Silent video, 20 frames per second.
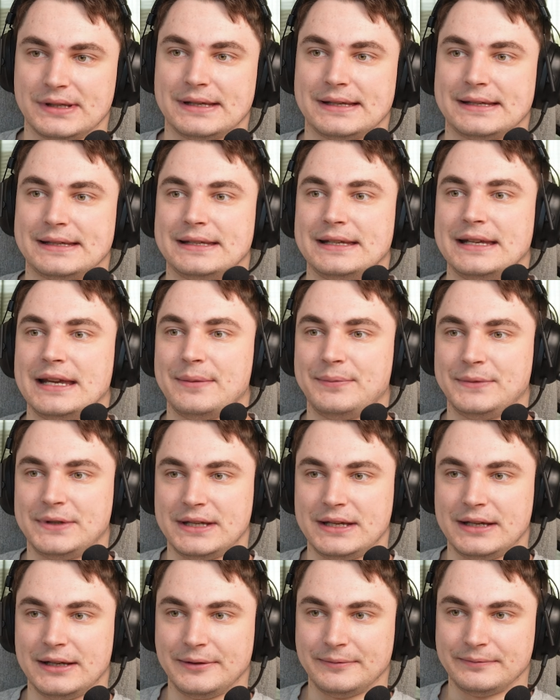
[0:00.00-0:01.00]
the
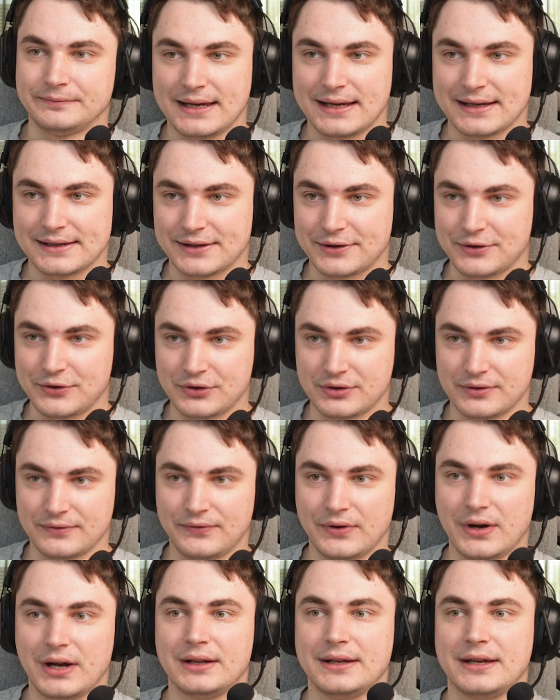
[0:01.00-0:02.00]
CMD execution
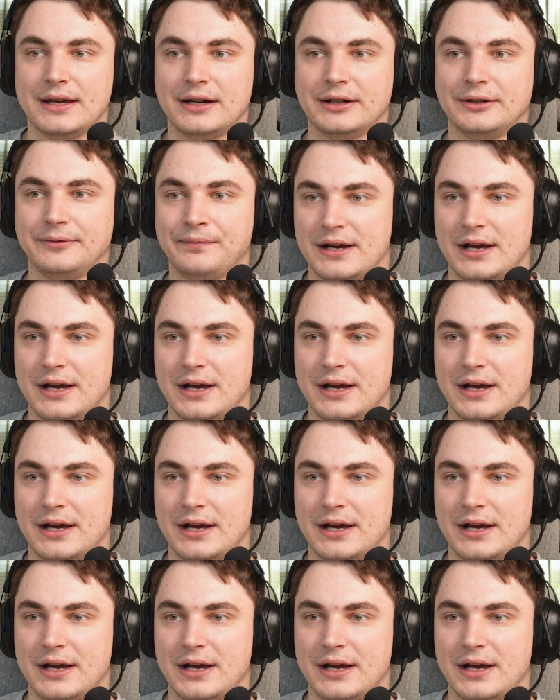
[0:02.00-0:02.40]
file here.